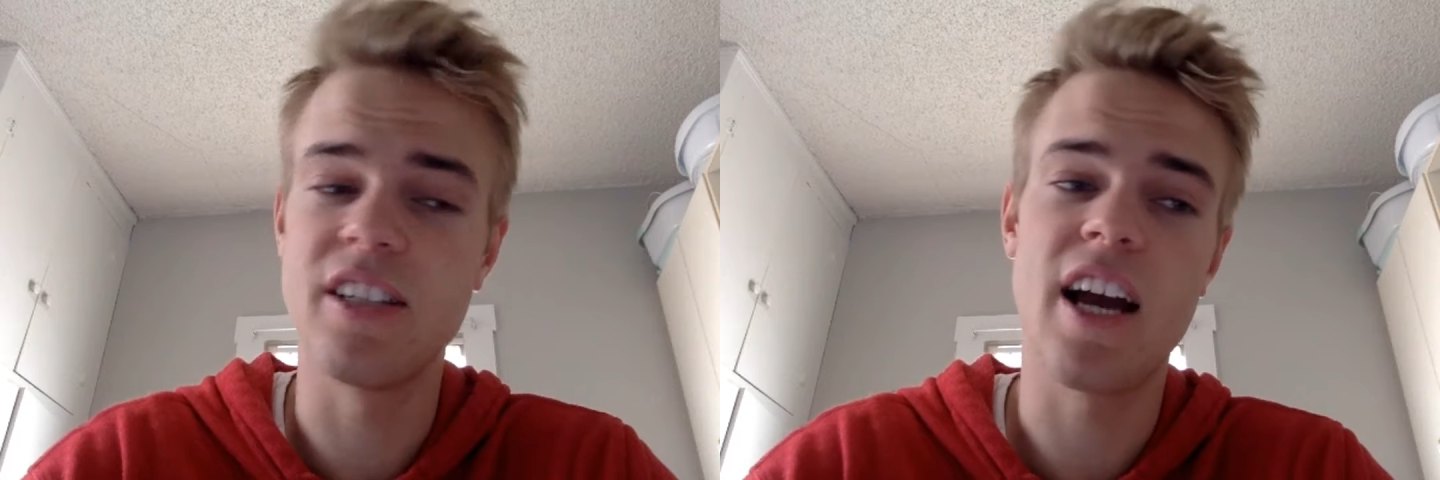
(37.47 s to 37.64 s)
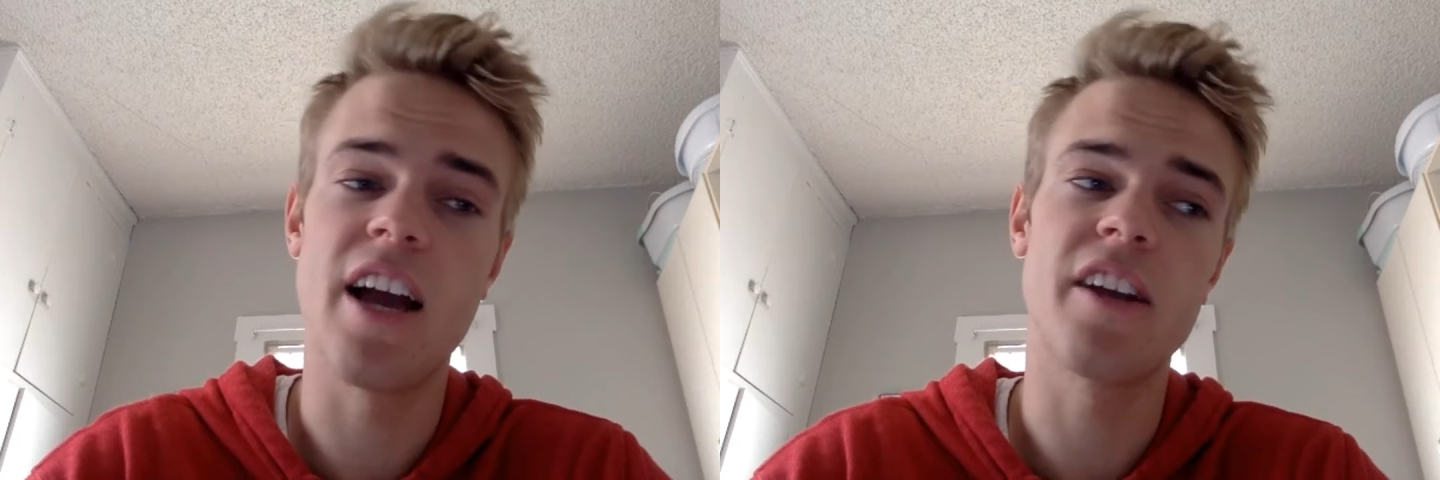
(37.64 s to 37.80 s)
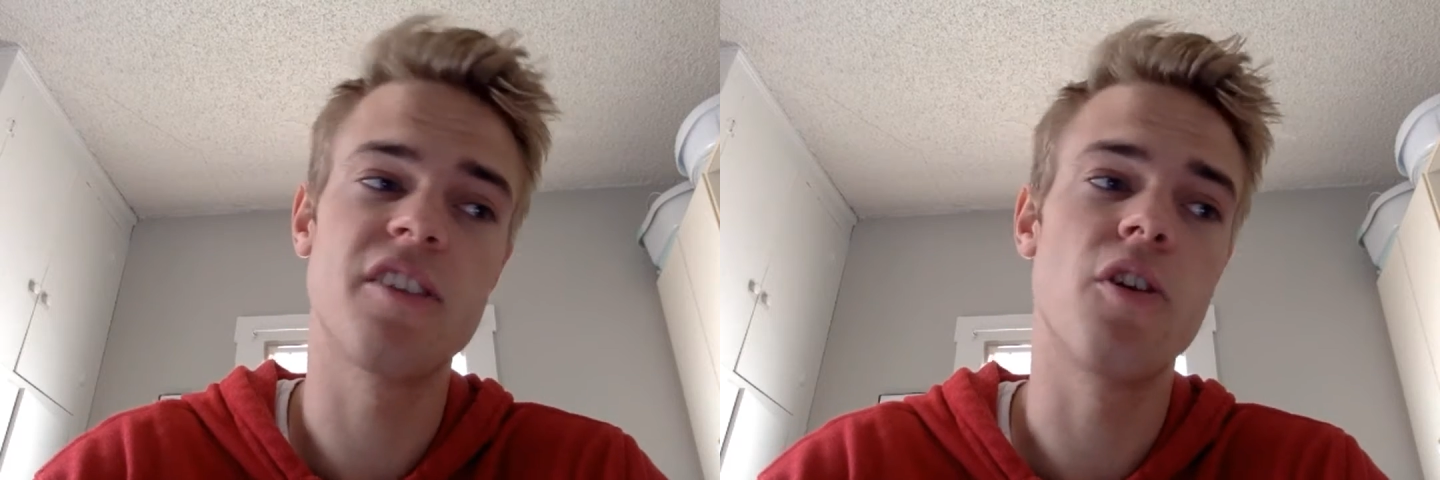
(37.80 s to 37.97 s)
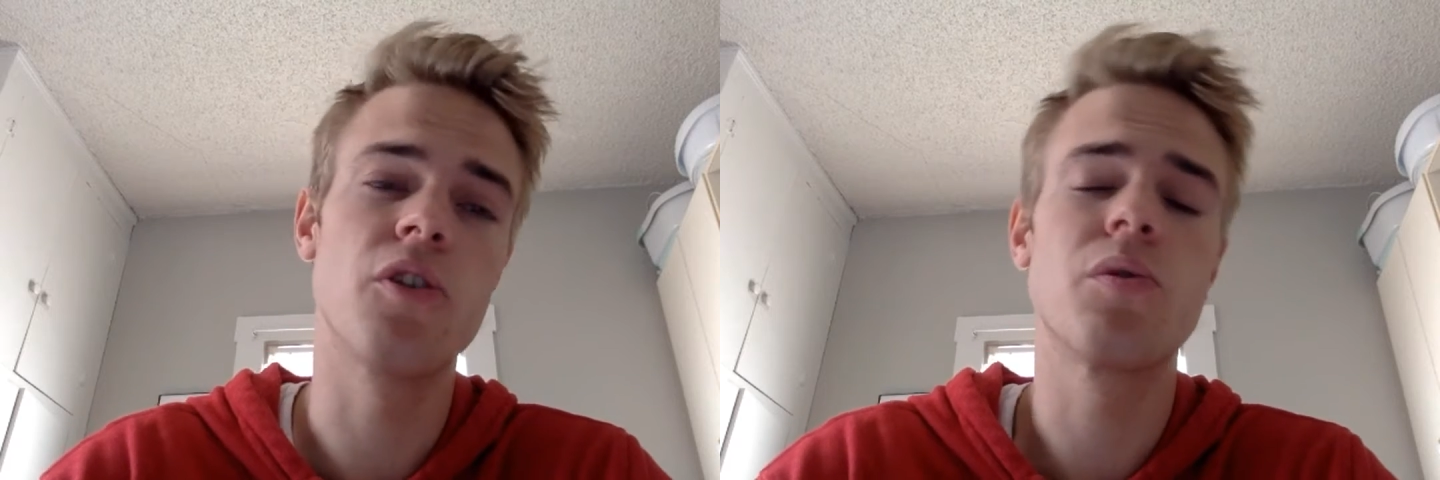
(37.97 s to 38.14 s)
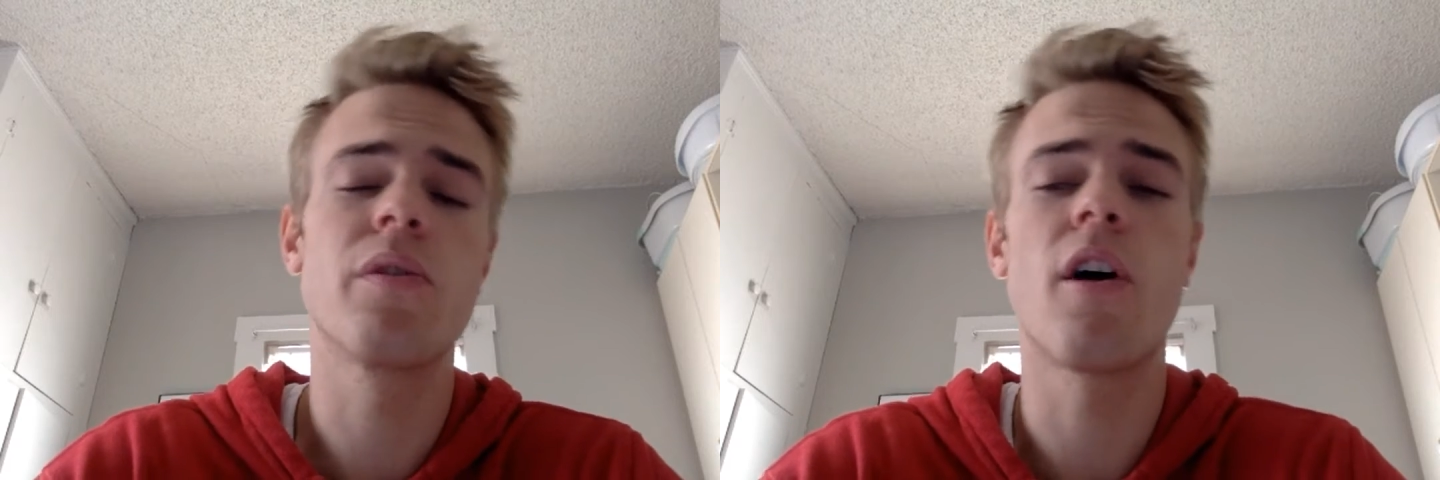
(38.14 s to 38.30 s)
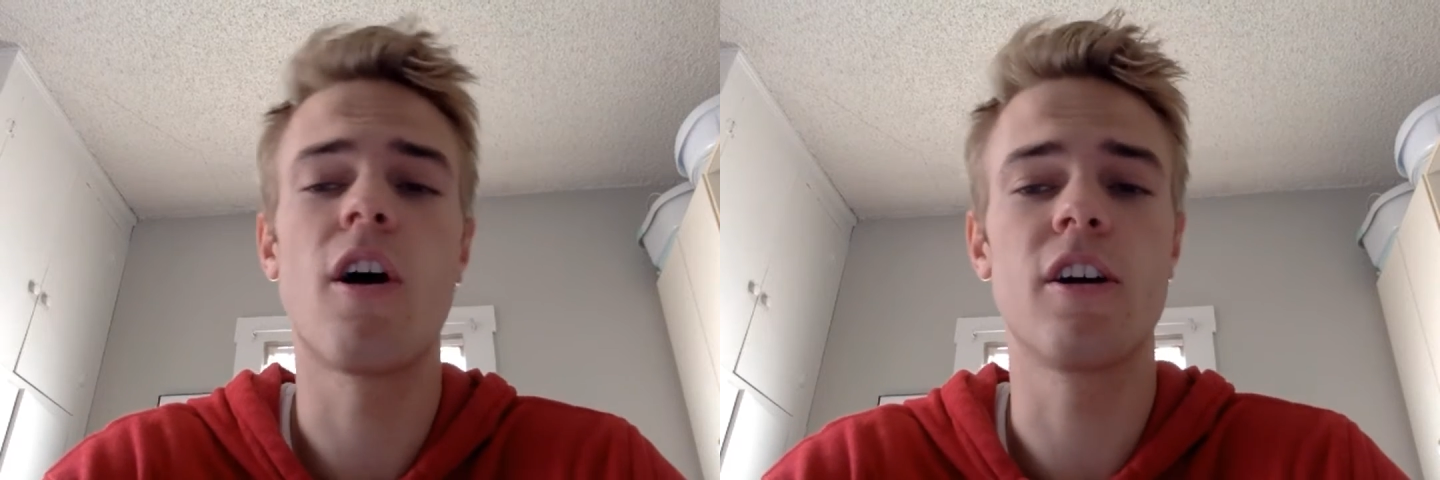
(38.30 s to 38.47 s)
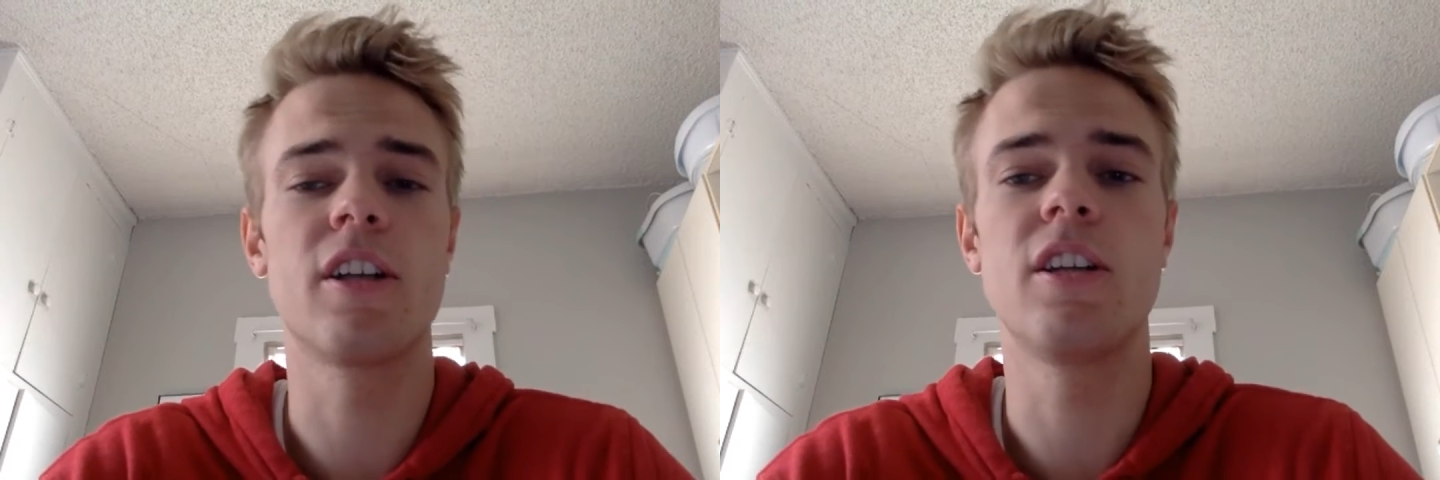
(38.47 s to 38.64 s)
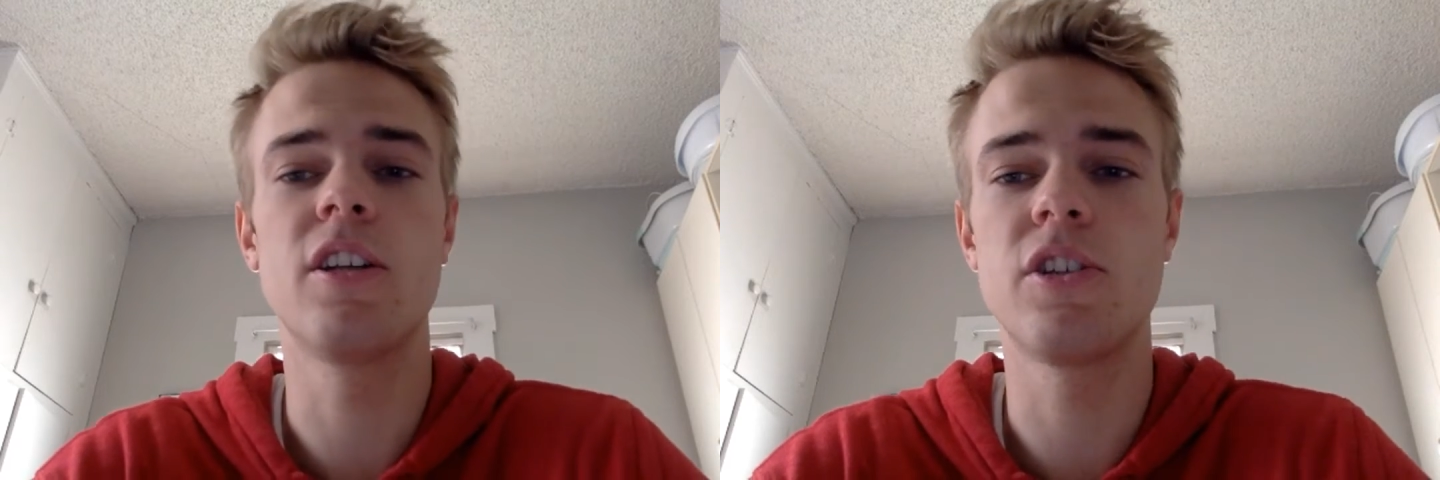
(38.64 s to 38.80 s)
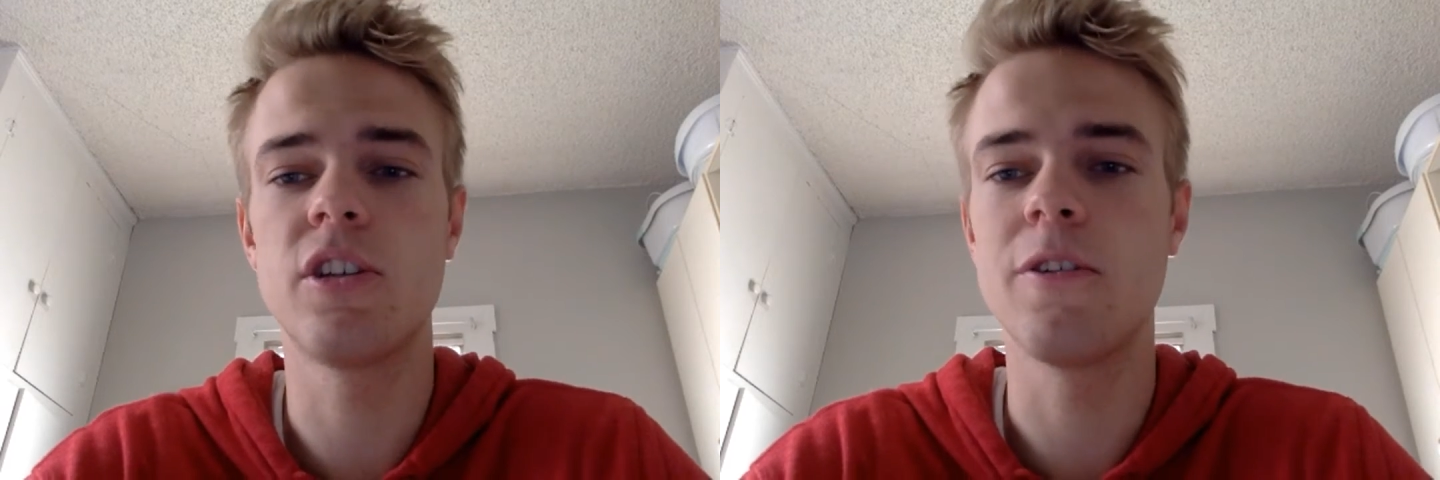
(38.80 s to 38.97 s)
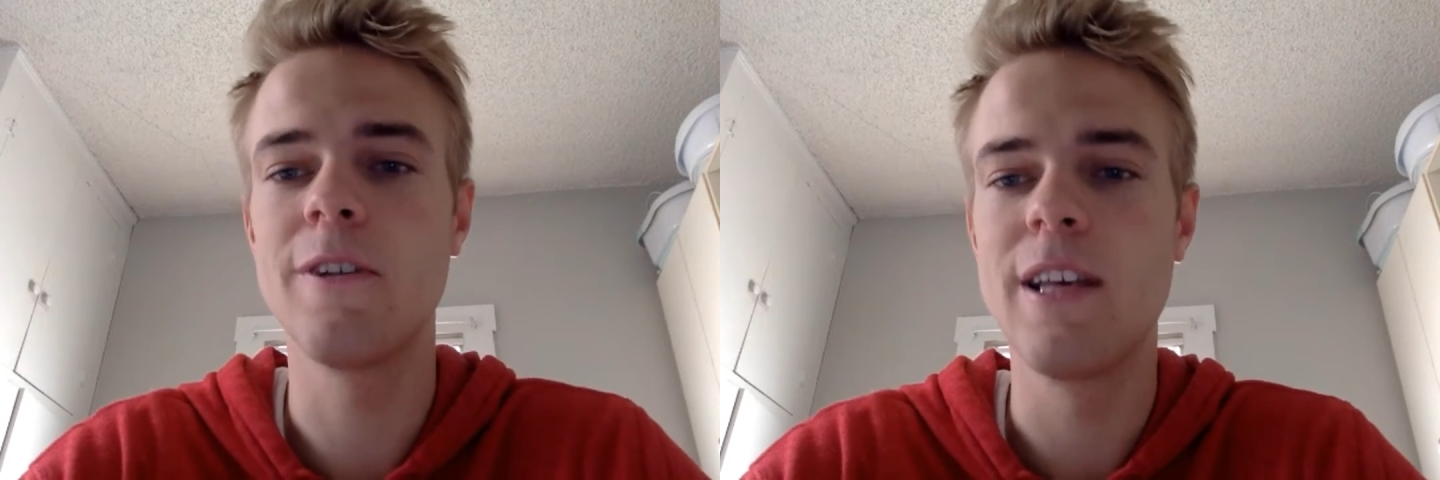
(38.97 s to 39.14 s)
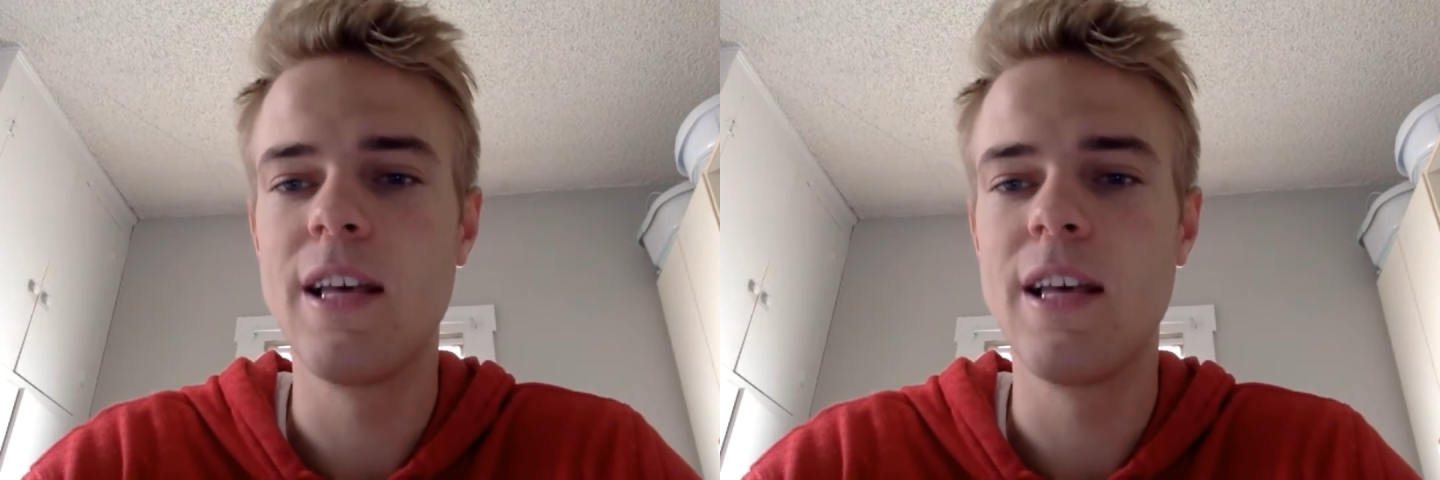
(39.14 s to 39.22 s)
diagnosed with a heart condition.